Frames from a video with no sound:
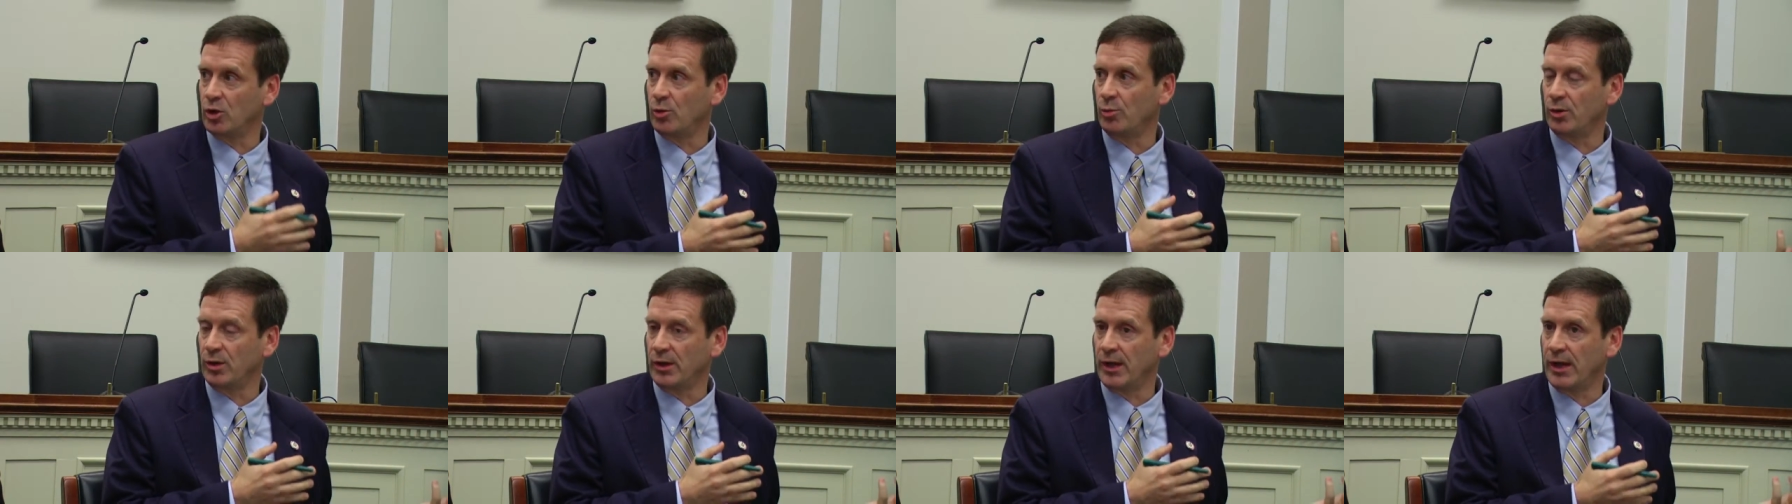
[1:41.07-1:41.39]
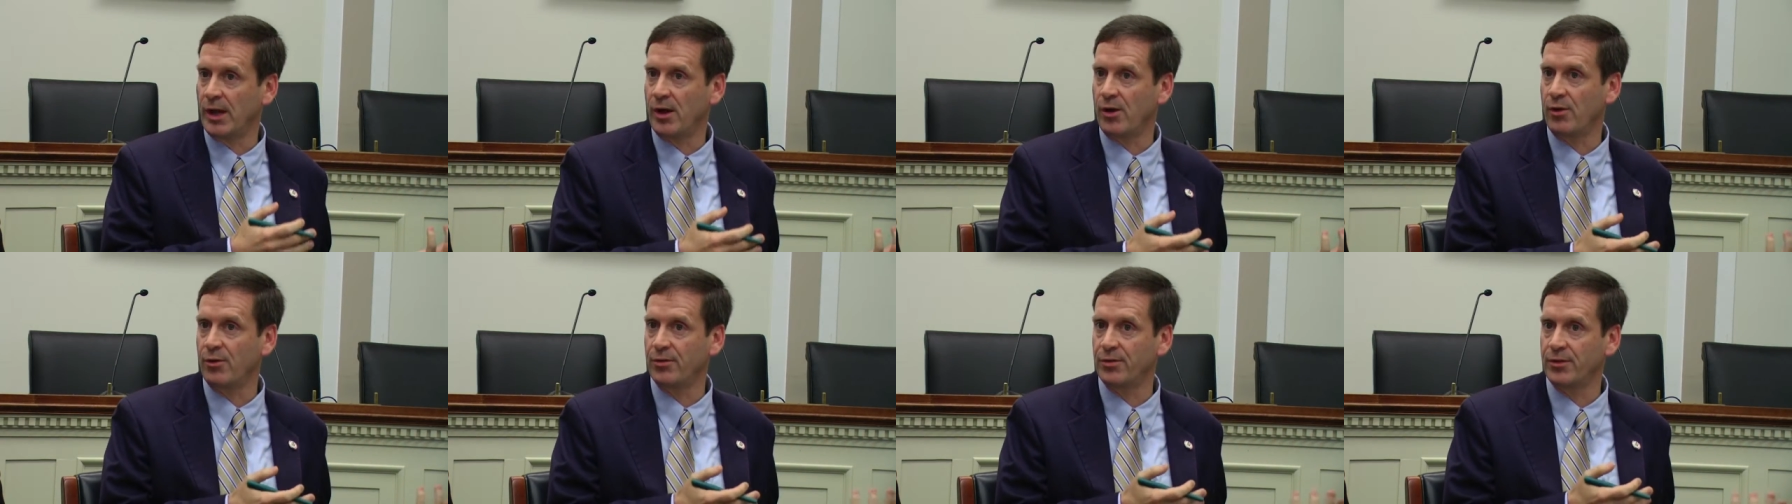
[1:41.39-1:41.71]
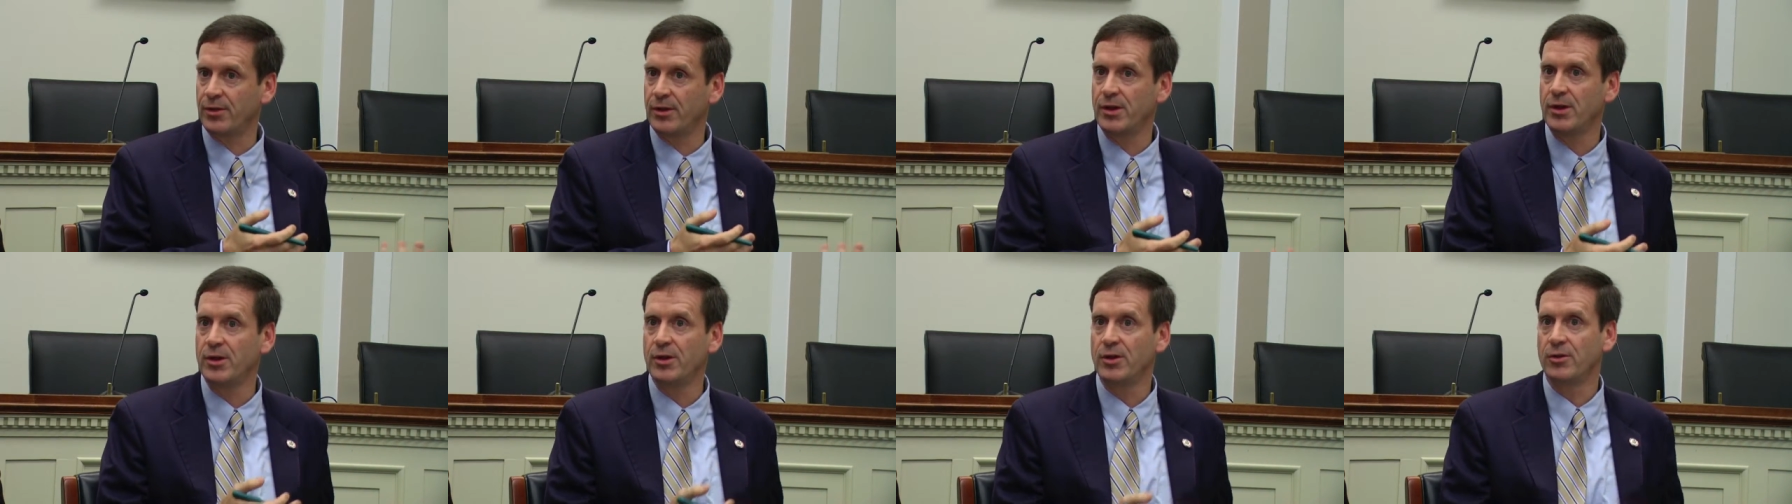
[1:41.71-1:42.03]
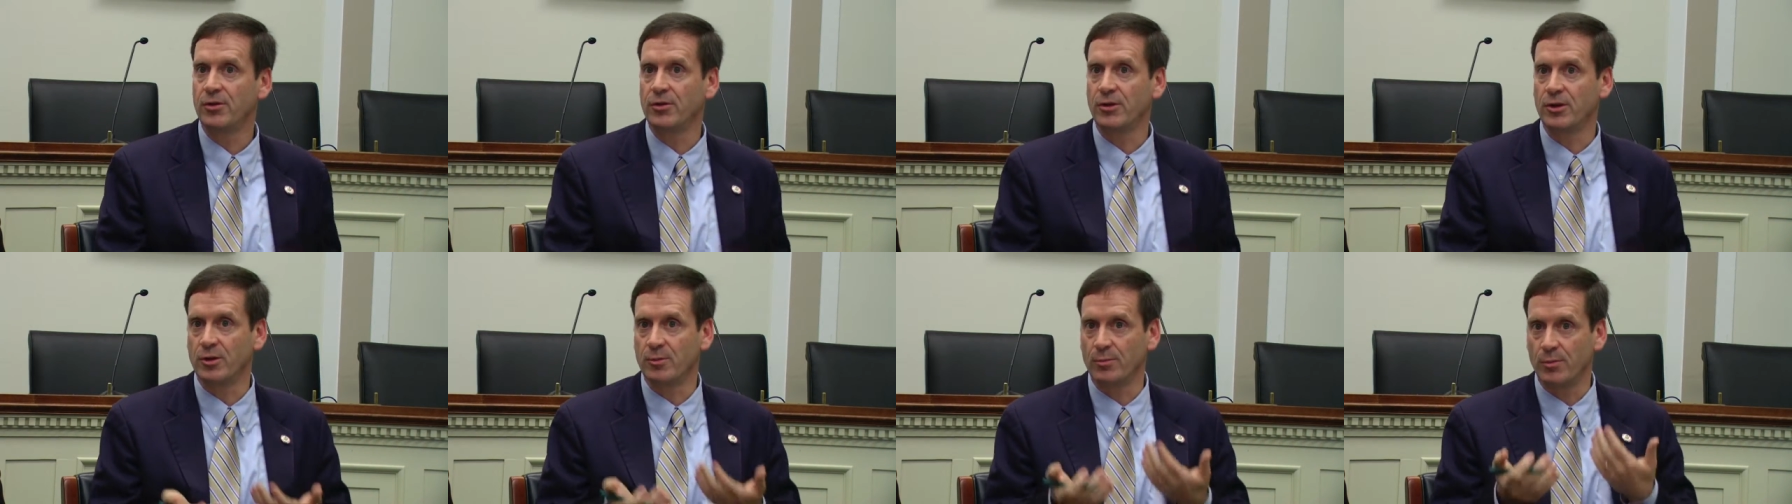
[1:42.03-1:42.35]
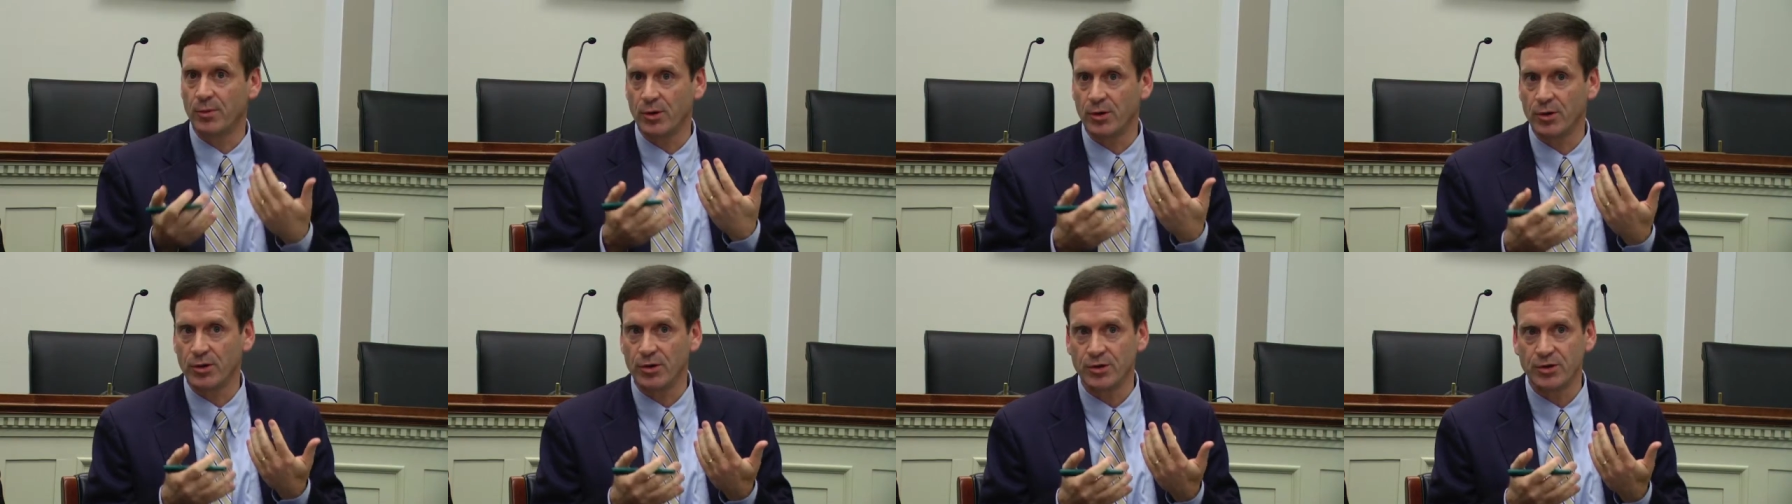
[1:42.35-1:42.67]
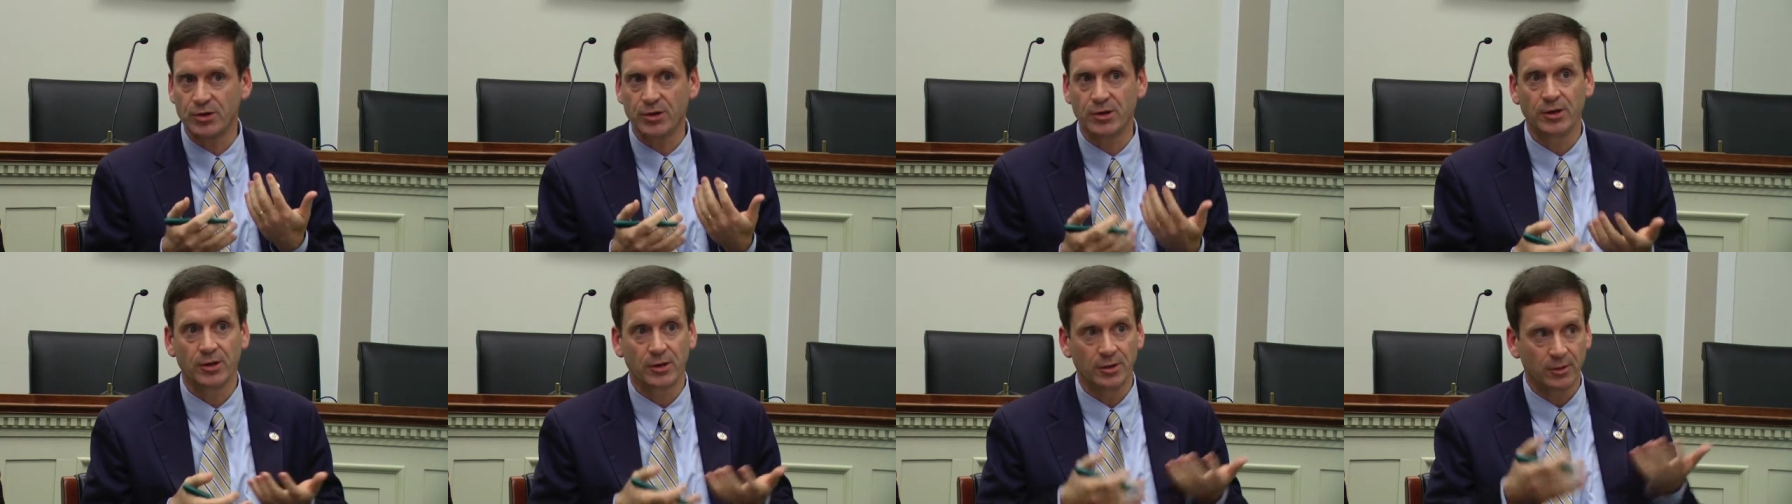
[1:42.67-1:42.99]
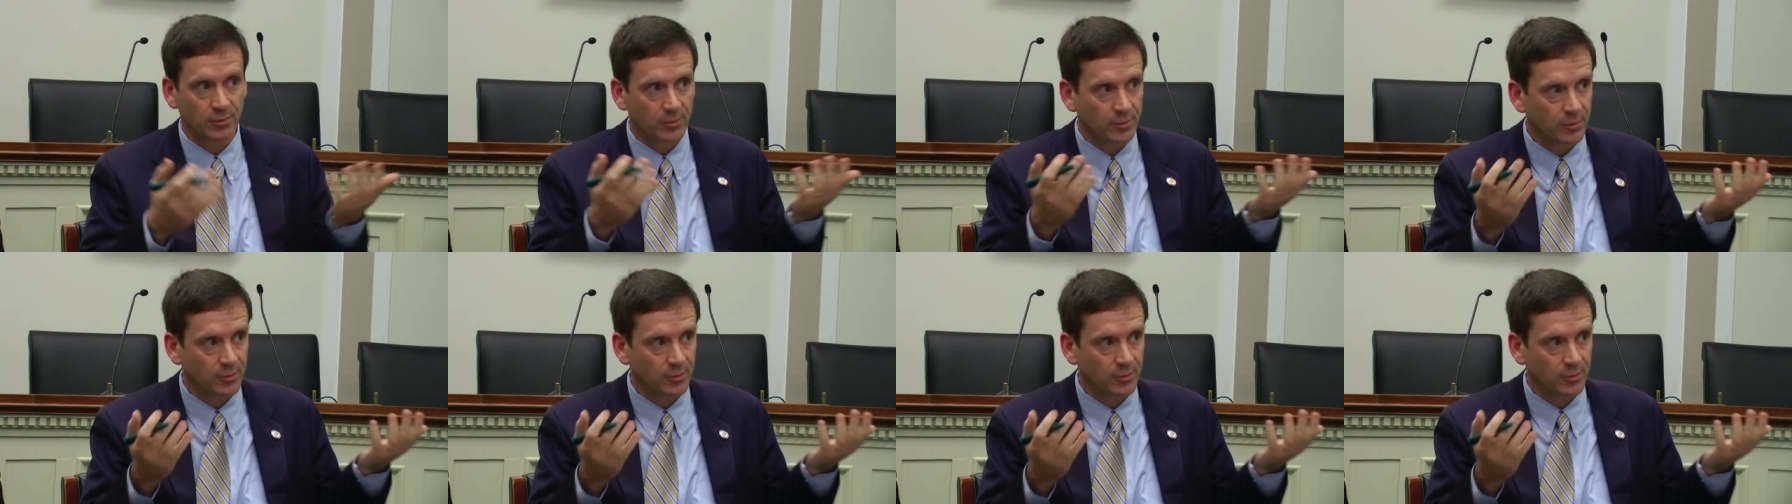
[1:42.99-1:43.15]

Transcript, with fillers: global health that emerged